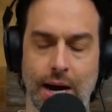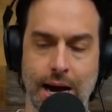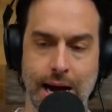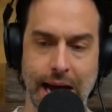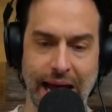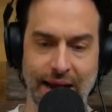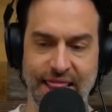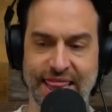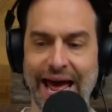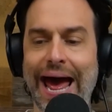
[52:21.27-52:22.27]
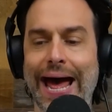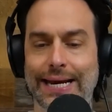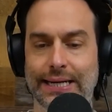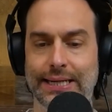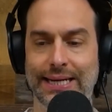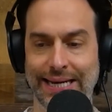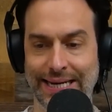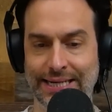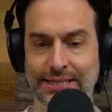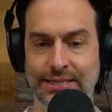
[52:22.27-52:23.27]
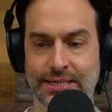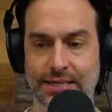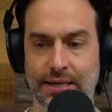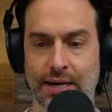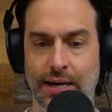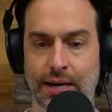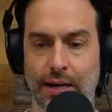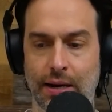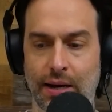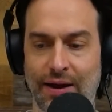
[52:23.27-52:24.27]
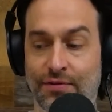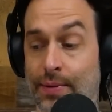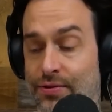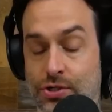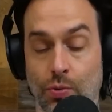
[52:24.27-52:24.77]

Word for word: and that is every month.